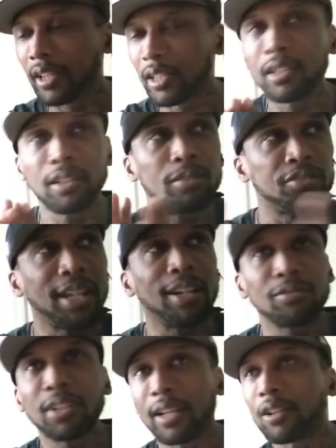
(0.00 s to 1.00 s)
Like it
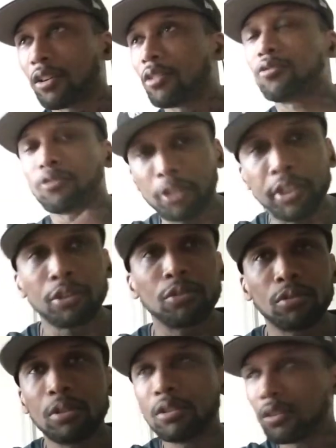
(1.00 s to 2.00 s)
sounds like a
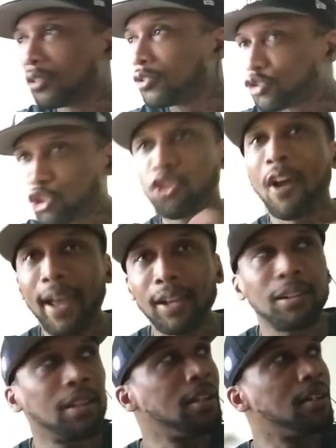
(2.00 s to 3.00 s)
real
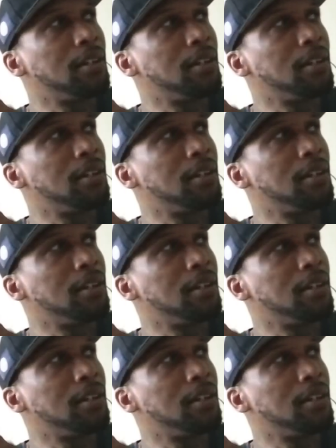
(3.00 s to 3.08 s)
track